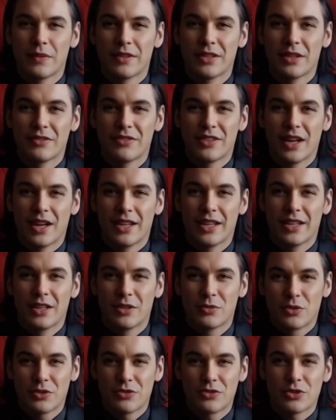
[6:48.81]
The
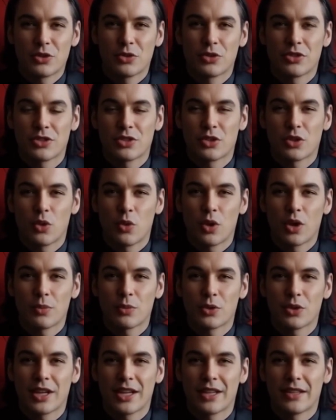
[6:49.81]
Vatican refused to
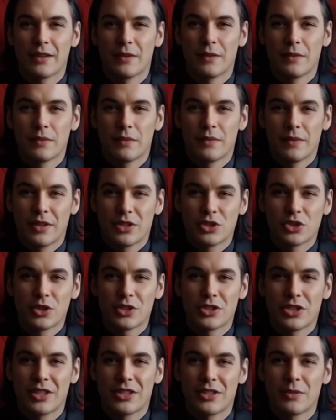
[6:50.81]
cooperate.
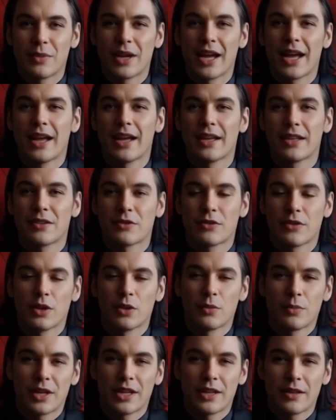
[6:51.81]
Churches banned
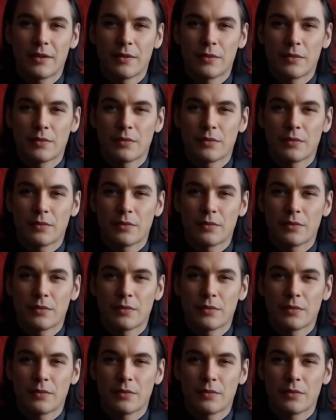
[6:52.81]
filming.